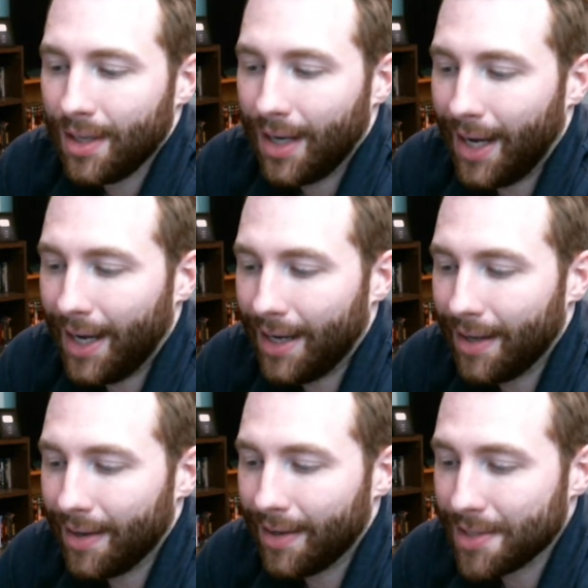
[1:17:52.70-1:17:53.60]

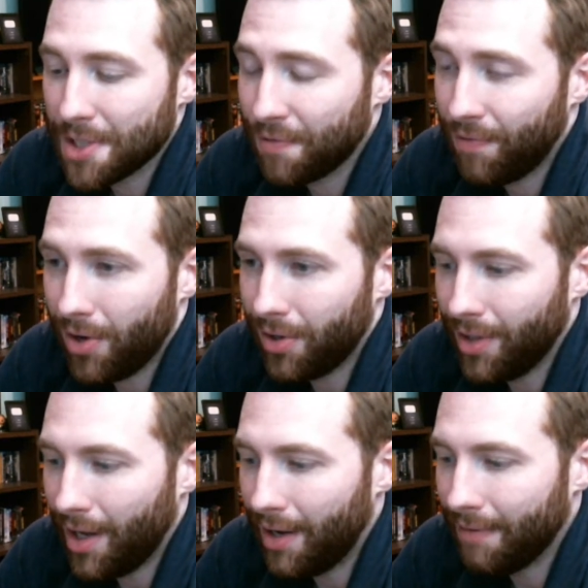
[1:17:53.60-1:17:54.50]
this
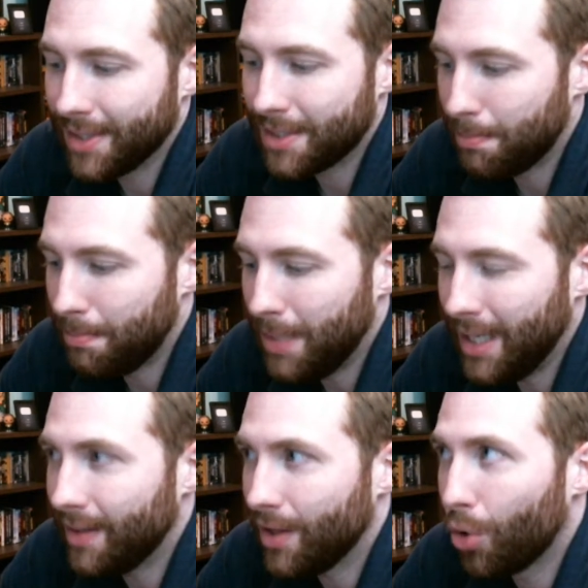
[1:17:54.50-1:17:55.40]
funnel of it's
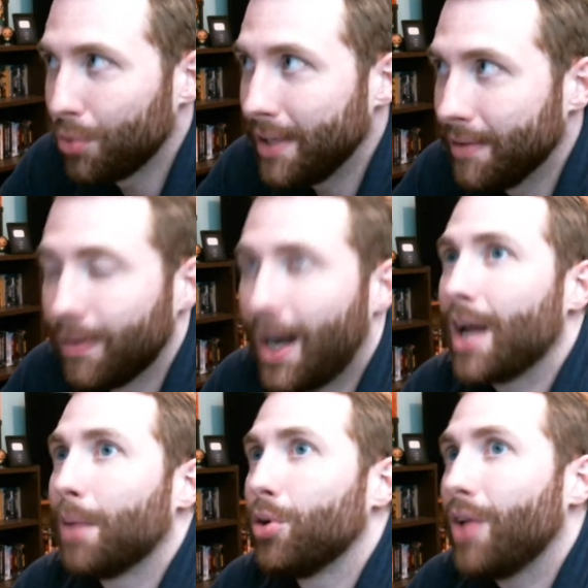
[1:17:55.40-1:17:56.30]
being the only
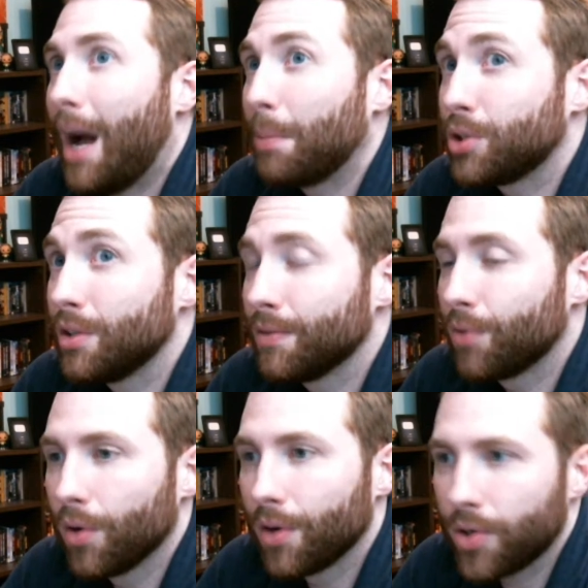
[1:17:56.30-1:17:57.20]
viable option
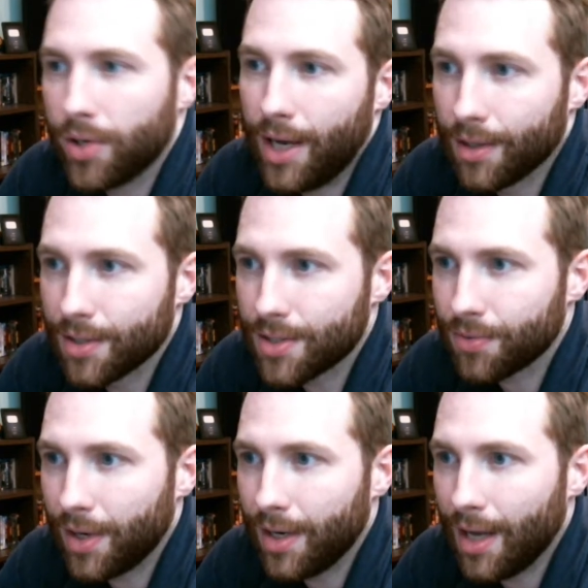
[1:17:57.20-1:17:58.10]
for creators
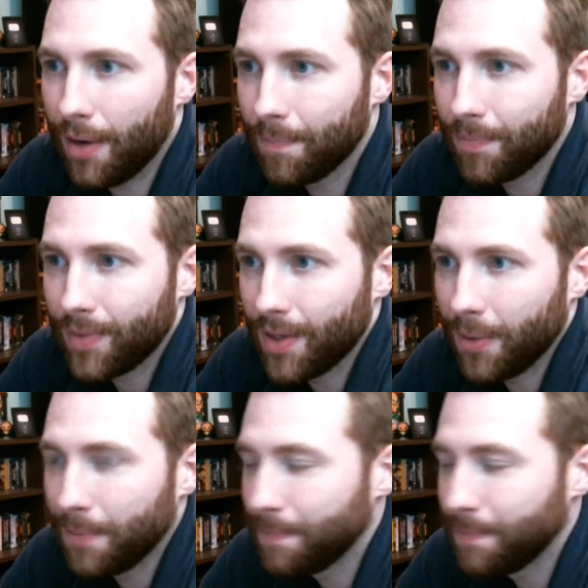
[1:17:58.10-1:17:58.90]
right now. You know,